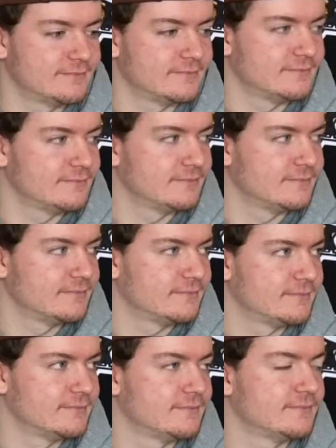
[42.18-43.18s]

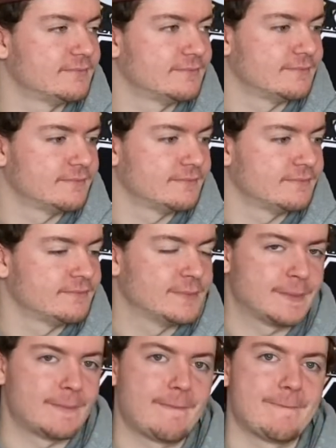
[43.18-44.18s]

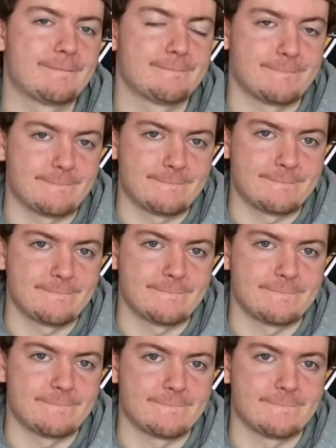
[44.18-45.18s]

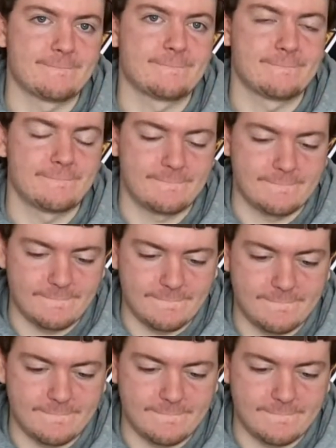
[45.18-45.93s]
The person shown says nothing.